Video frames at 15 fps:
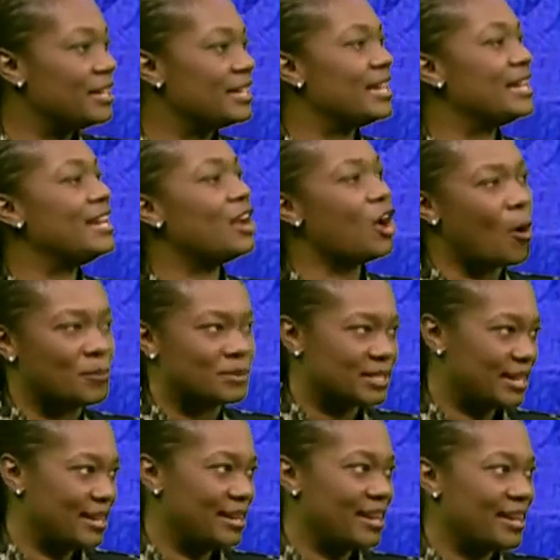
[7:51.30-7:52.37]
they need
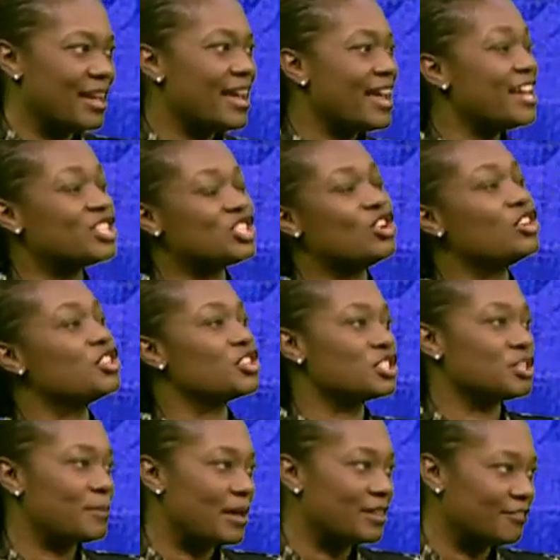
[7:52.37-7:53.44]
upskilling. It's not just
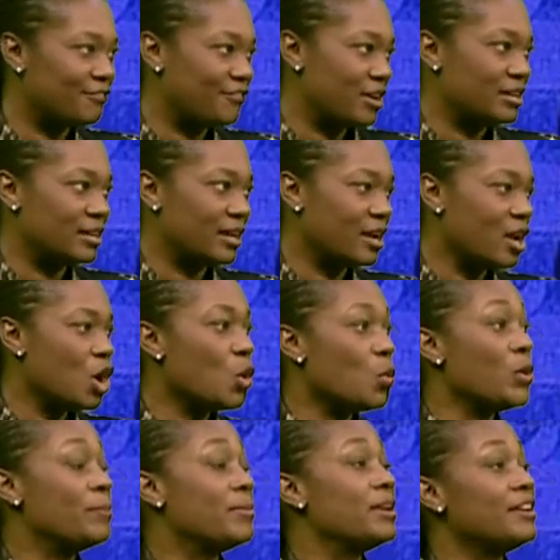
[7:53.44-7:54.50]
about the funding.
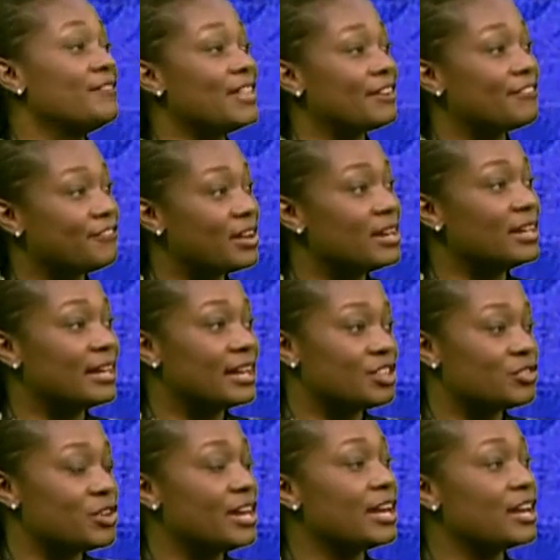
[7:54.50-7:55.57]
We believe that funding and
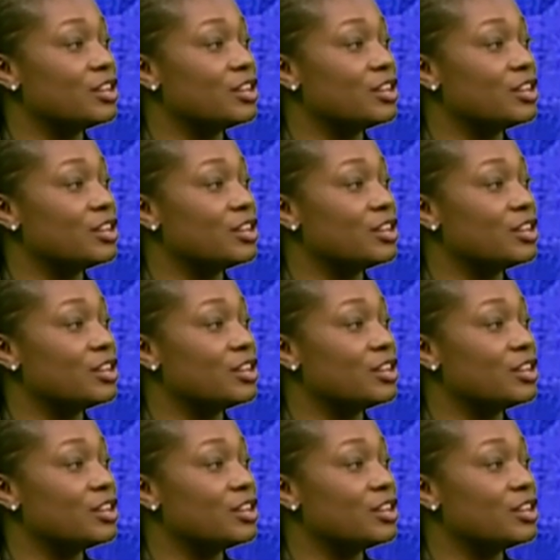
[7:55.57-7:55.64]
training are